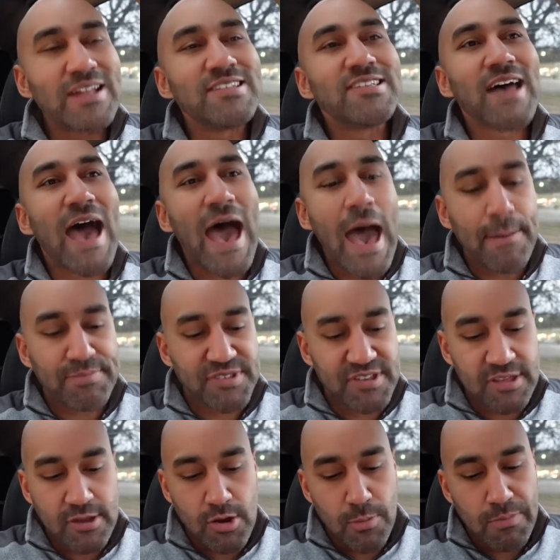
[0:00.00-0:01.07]
Top
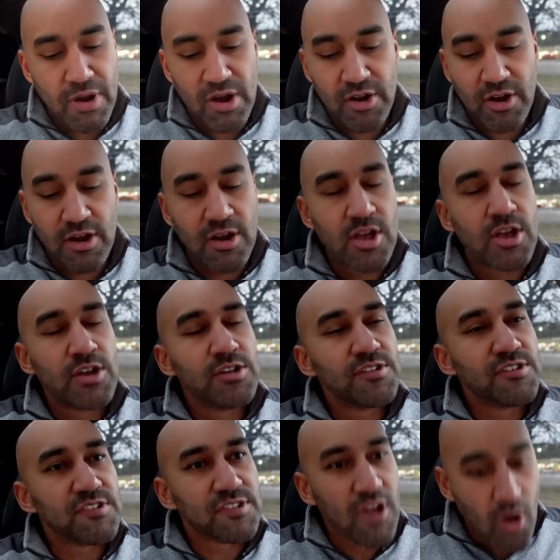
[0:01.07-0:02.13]
tier burger.
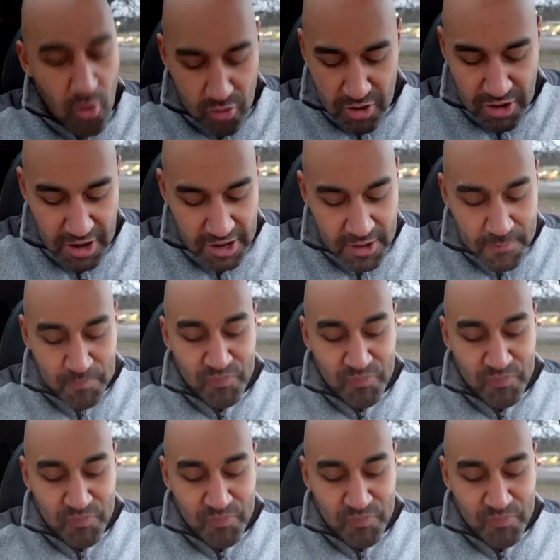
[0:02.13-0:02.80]
So good.